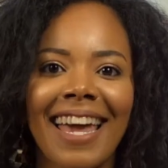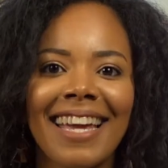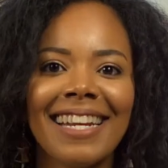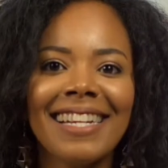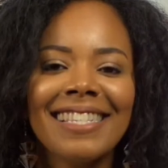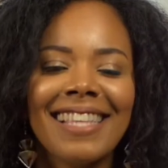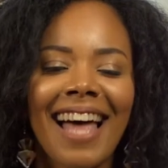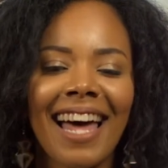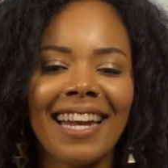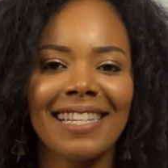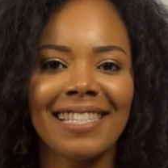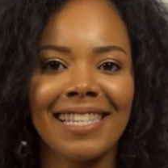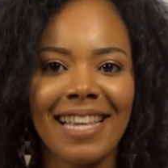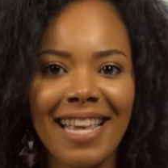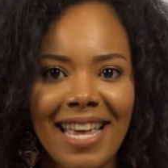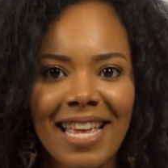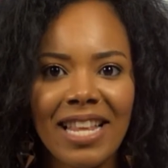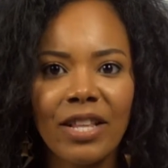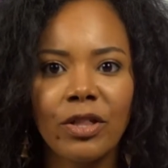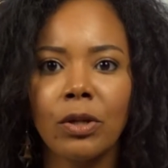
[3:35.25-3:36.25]
Ladies, that is
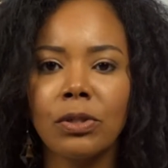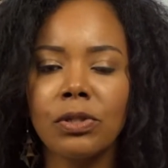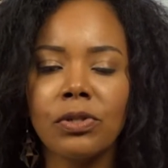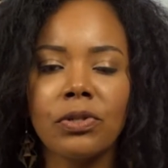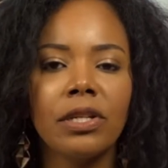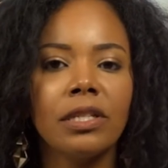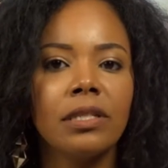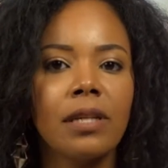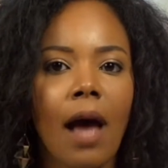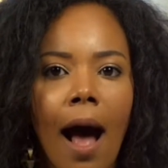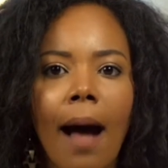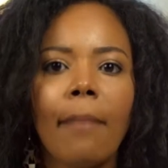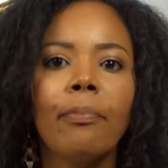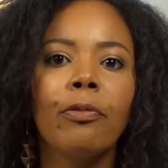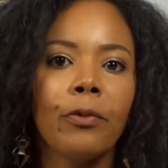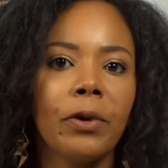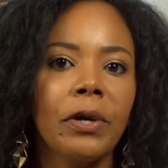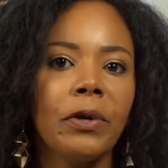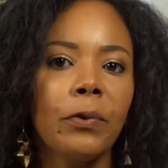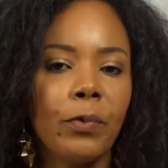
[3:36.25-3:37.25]
it. Those are the
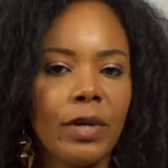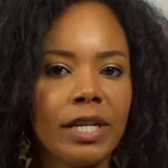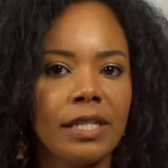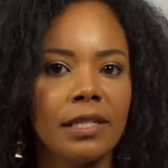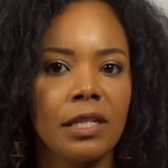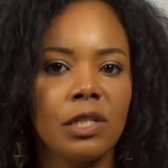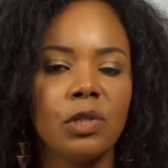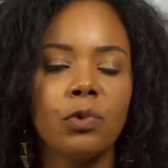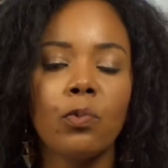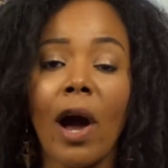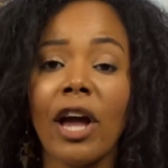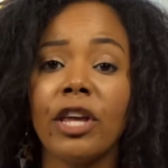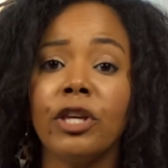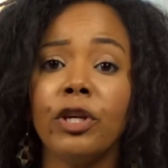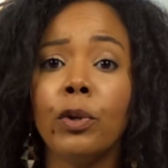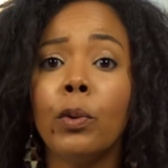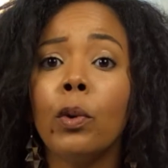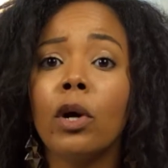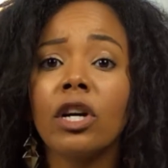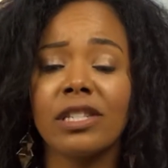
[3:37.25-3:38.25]
top 3 reasons why
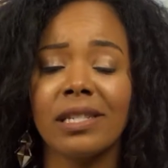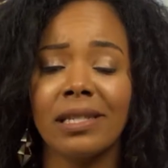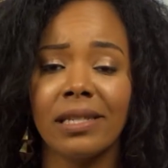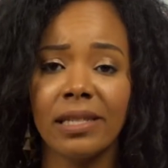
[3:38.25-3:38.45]
you are